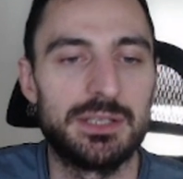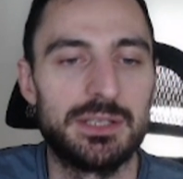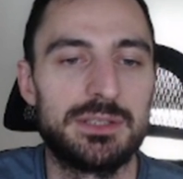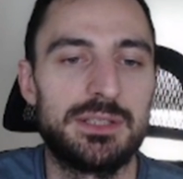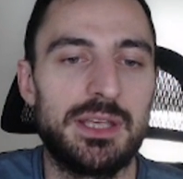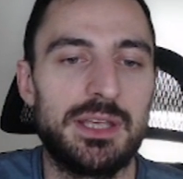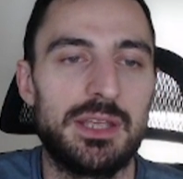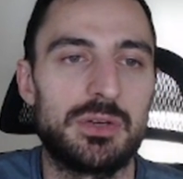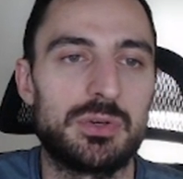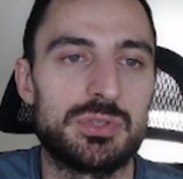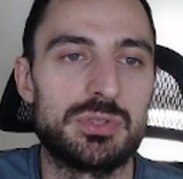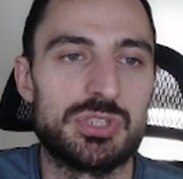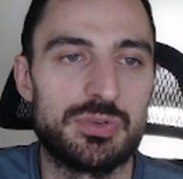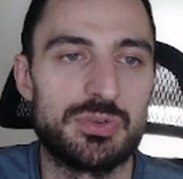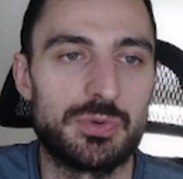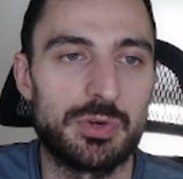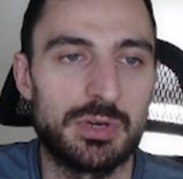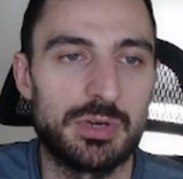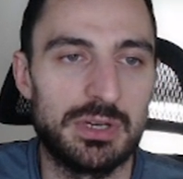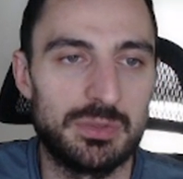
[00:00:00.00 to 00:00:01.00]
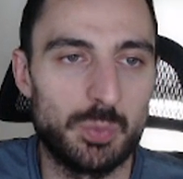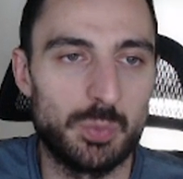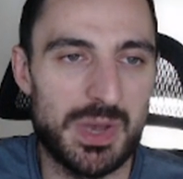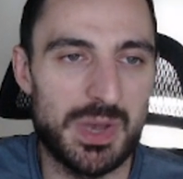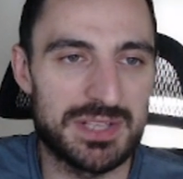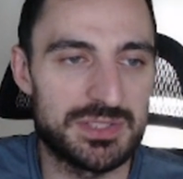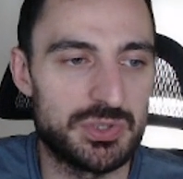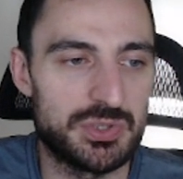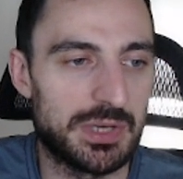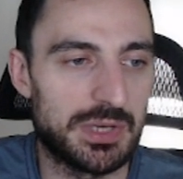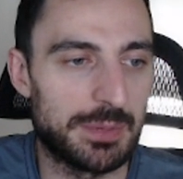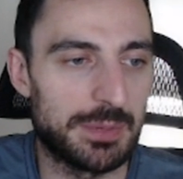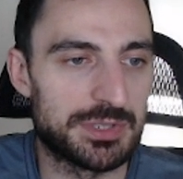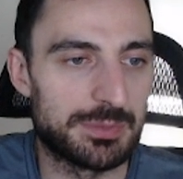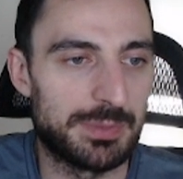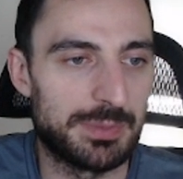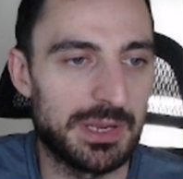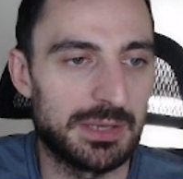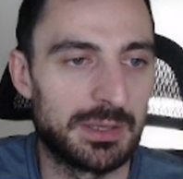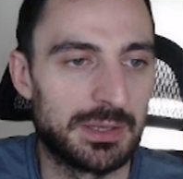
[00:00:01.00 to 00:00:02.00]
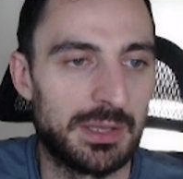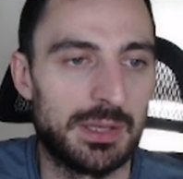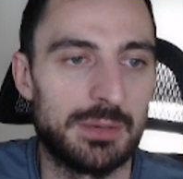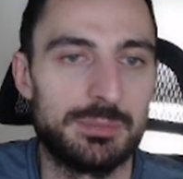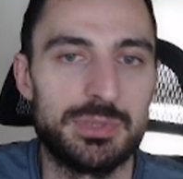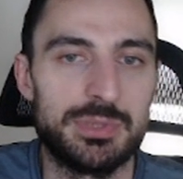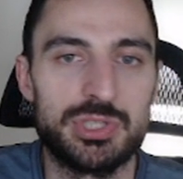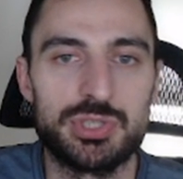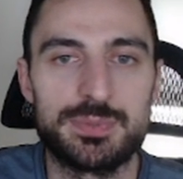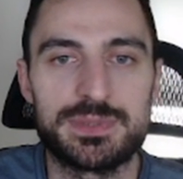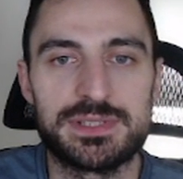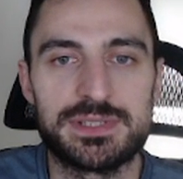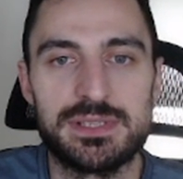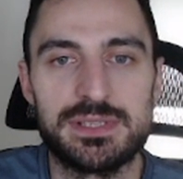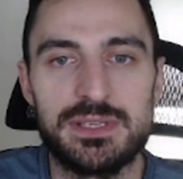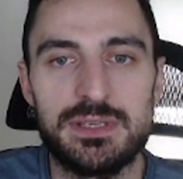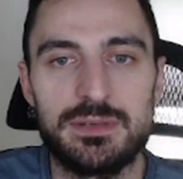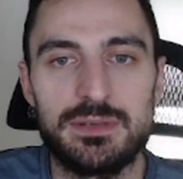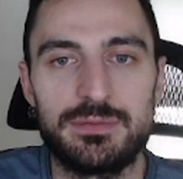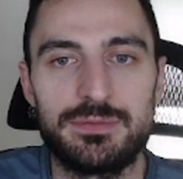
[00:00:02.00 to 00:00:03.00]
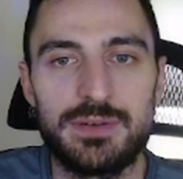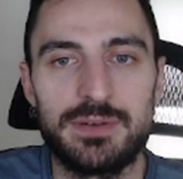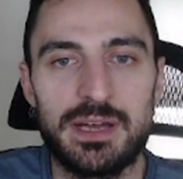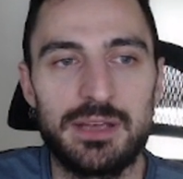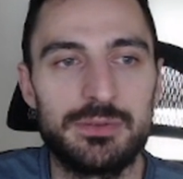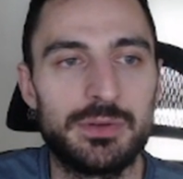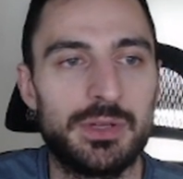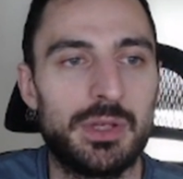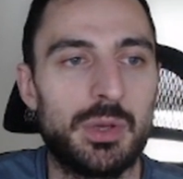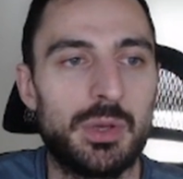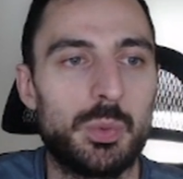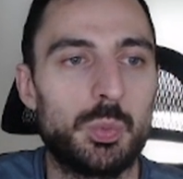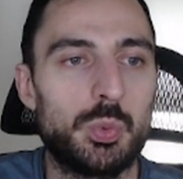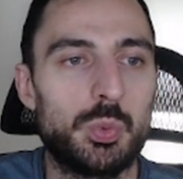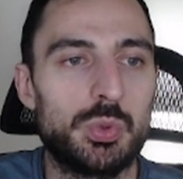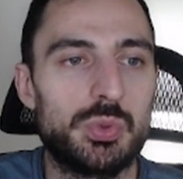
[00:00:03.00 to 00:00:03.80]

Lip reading: take on g4, and once you capture back, bishop c5 would